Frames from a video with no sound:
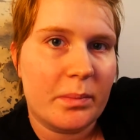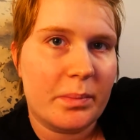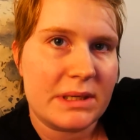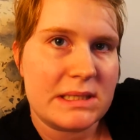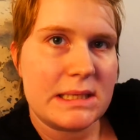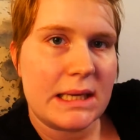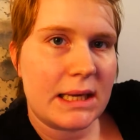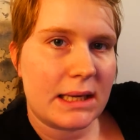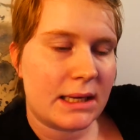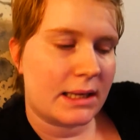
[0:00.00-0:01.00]

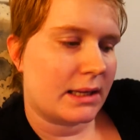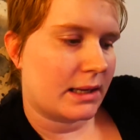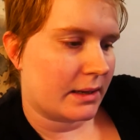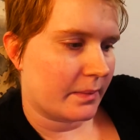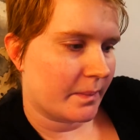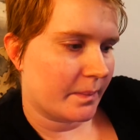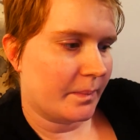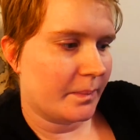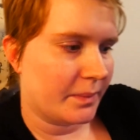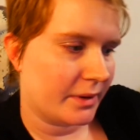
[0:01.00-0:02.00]
busy.
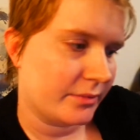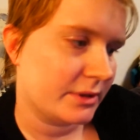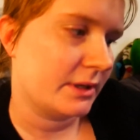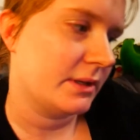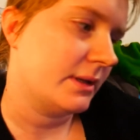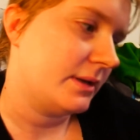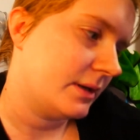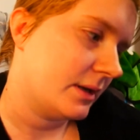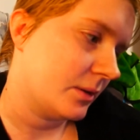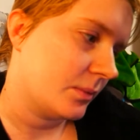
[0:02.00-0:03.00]
But I'm just gonna tell you
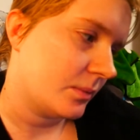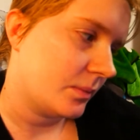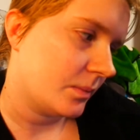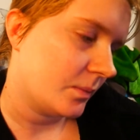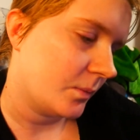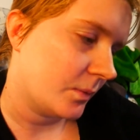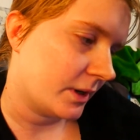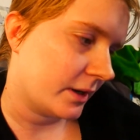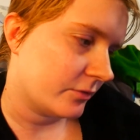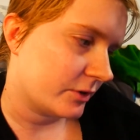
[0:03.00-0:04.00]
now what
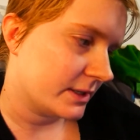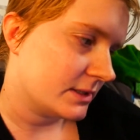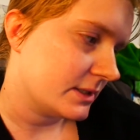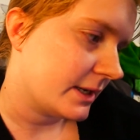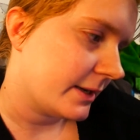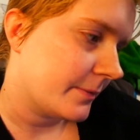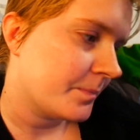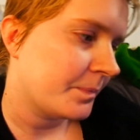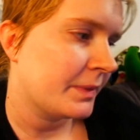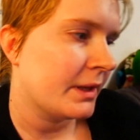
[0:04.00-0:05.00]
I read today.
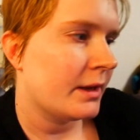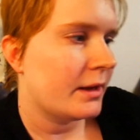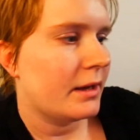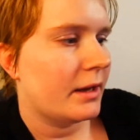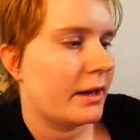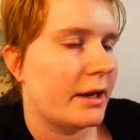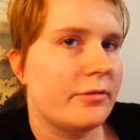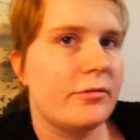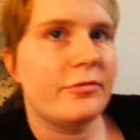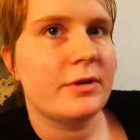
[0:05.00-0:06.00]

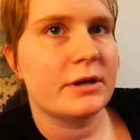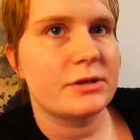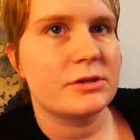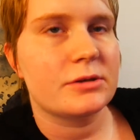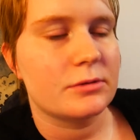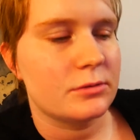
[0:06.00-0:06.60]
I finished